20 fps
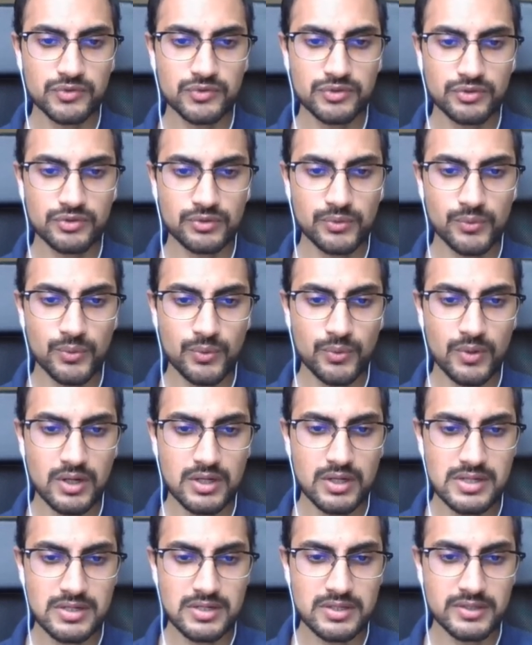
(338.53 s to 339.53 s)
So
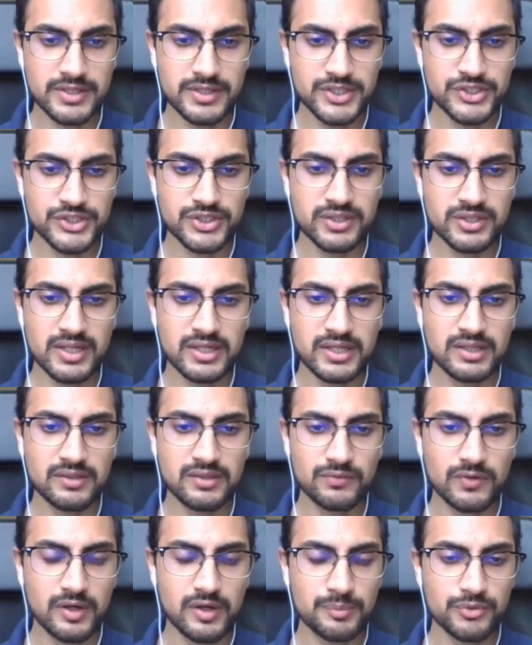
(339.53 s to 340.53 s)
digit
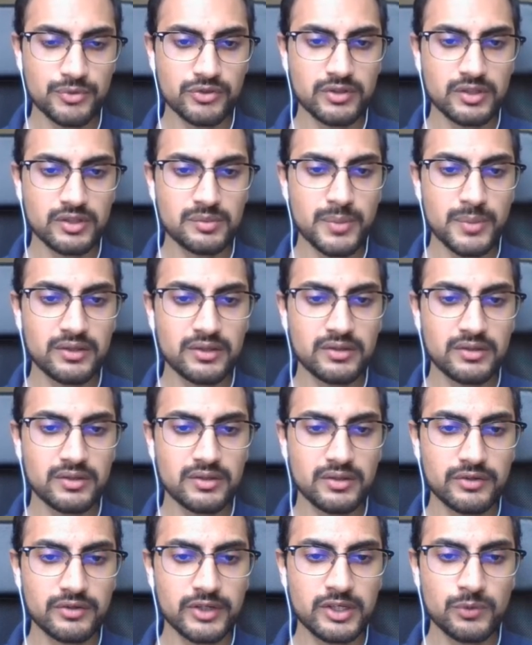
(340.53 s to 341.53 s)
9 represented by
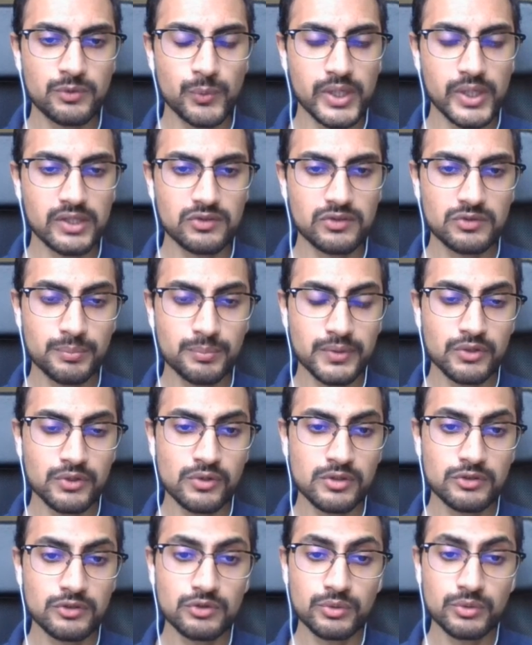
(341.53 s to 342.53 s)
the red weights, but
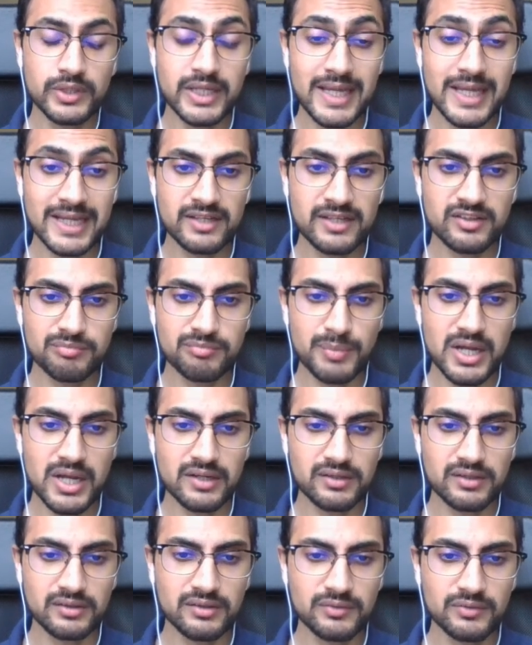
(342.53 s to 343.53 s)
also a negative
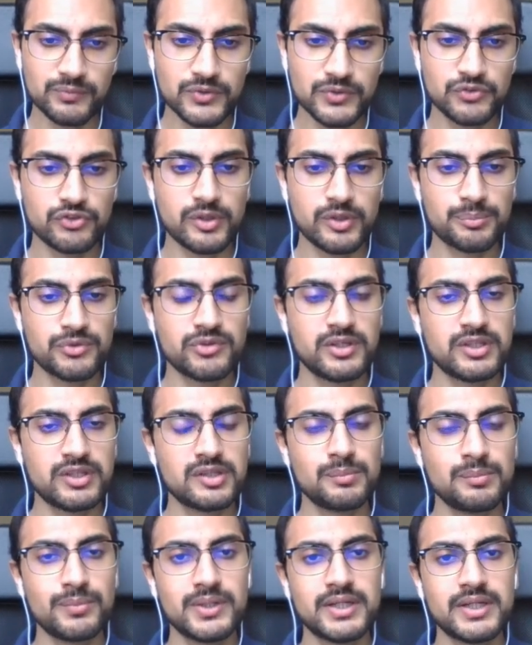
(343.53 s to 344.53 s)
pattern which is
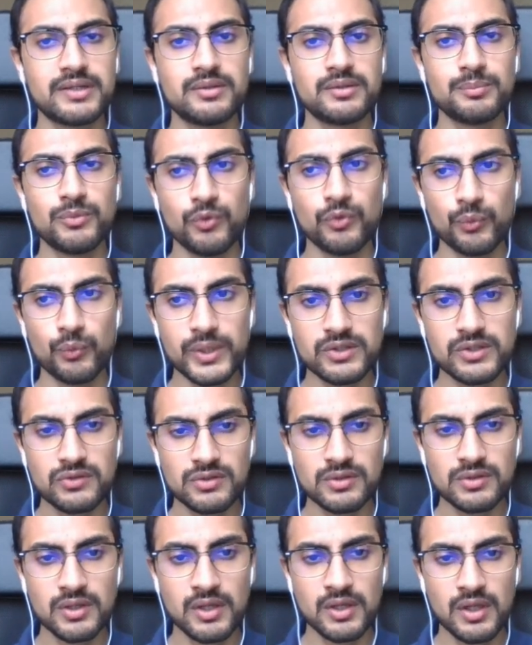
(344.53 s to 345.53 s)
represented by the blue weights.